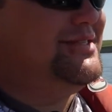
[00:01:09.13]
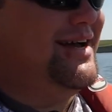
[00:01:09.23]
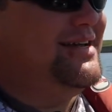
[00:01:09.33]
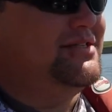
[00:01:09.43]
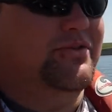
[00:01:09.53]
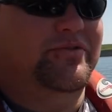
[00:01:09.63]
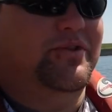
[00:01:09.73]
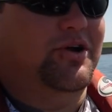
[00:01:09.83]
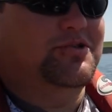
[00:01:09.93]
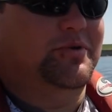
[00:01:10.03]
size of
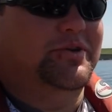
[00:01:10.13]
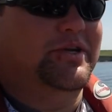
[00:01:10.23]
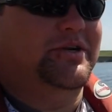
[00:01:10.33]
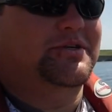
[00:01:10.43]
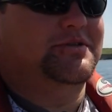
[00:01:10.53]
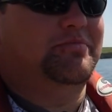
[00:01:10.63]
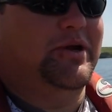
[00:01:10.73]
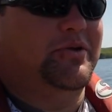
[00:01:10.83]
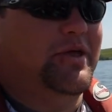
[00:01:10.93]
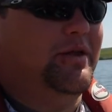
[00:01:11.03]
largemouth in here is bigger